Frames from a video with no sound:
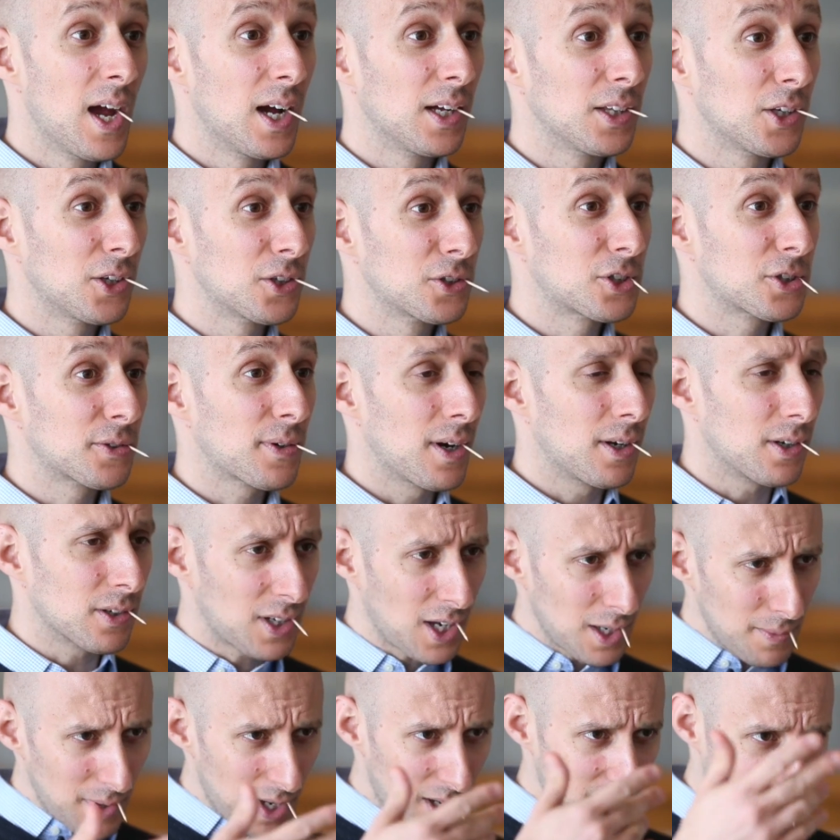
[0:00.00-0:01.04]
Hello, Toronto.
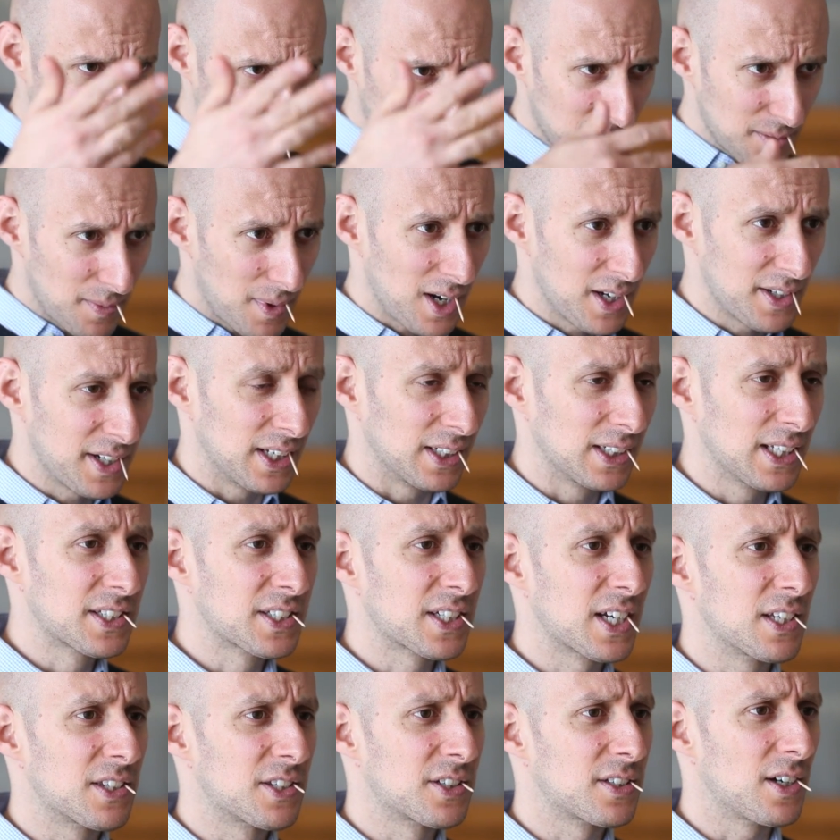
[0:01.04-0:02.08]
Come on in, come on in. Let's
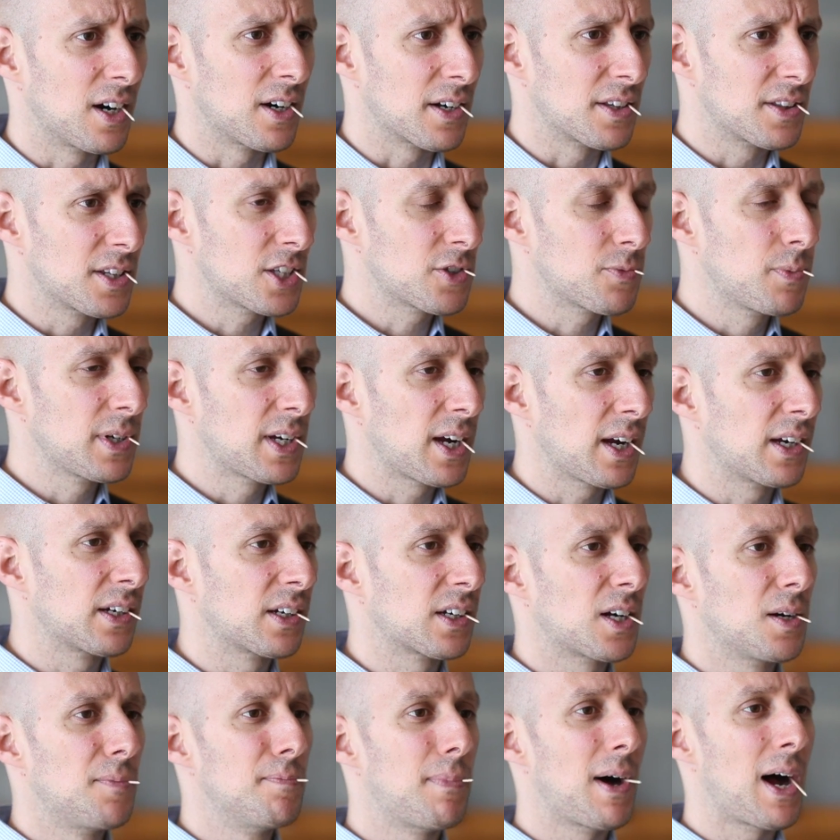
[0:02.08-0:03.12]
get started. This week I'm going to
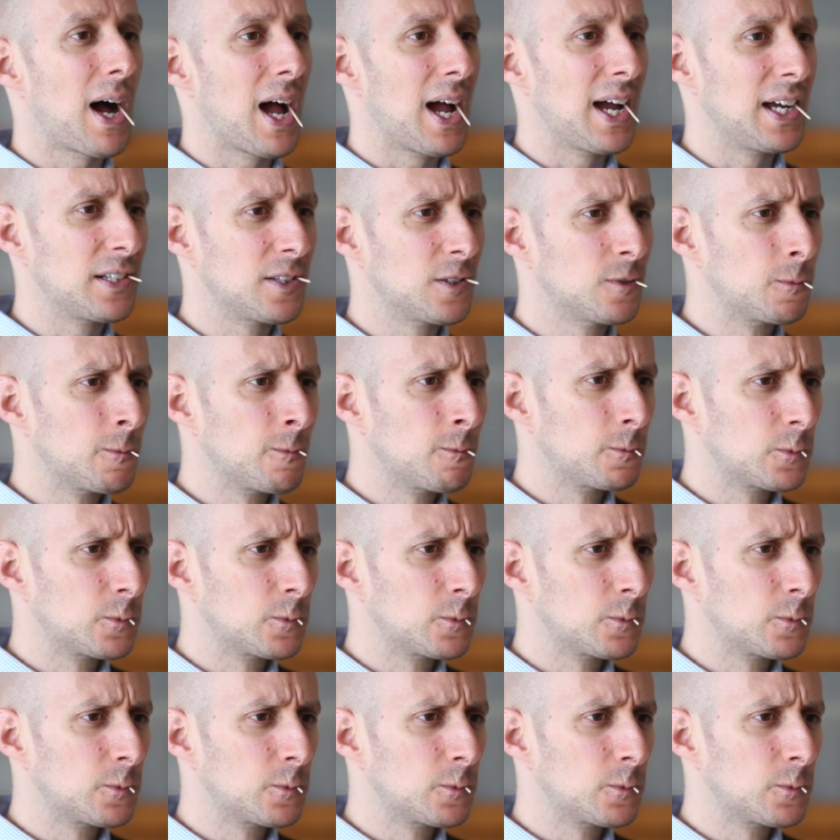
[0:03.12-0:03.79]
combine